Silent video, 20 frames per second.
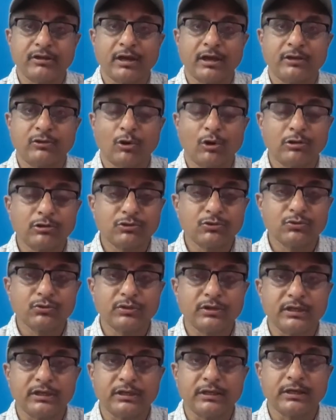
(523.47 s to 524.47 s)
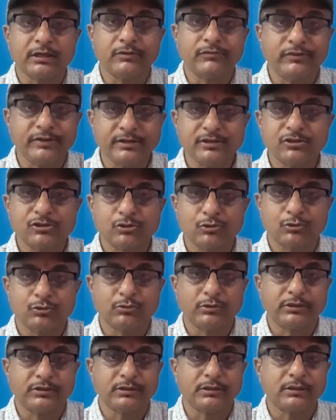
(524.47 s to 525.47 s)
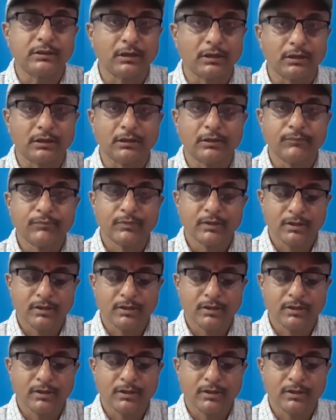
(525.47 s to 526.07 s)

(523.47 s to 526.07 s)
and also he convinced to little girl